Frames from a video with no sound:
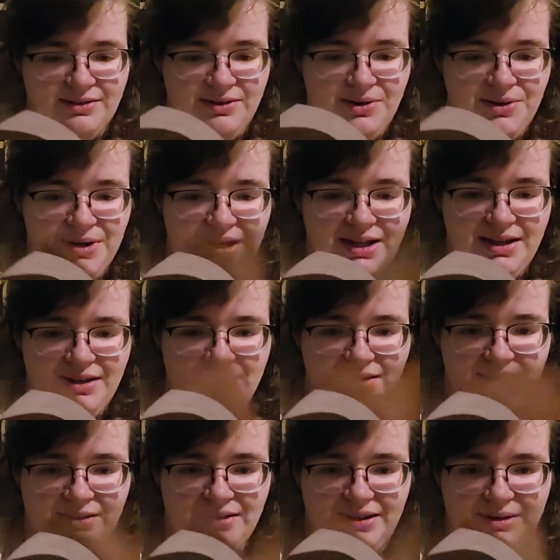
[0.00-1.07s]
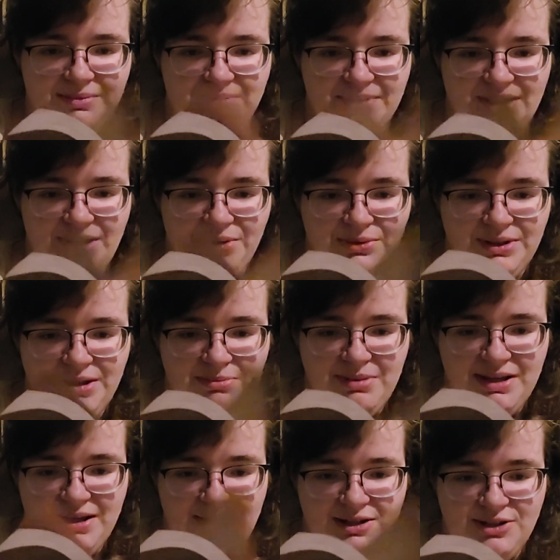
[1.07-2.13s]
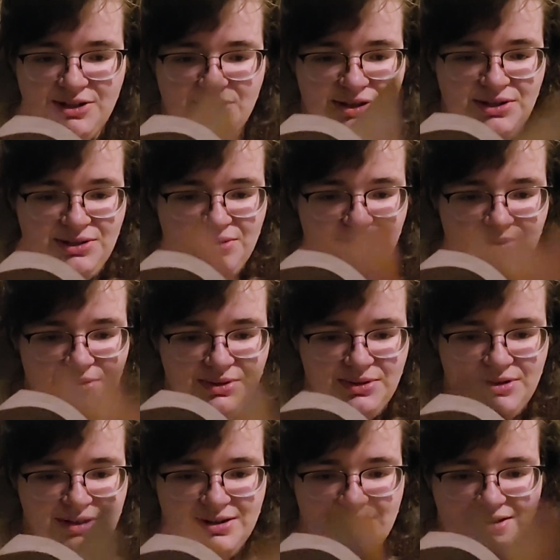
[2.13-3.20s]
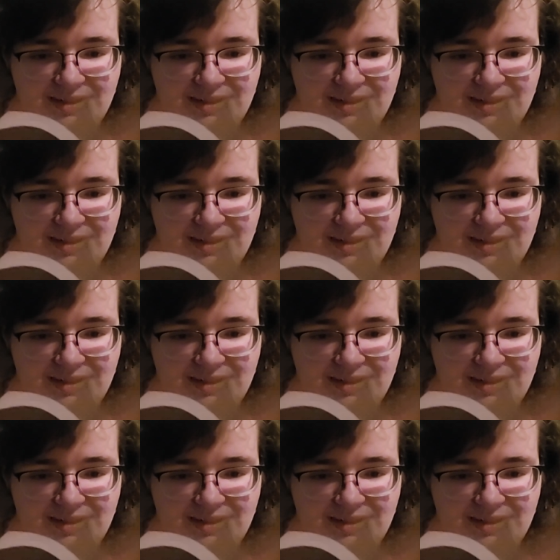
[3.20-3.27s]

Okay, yep, the only page used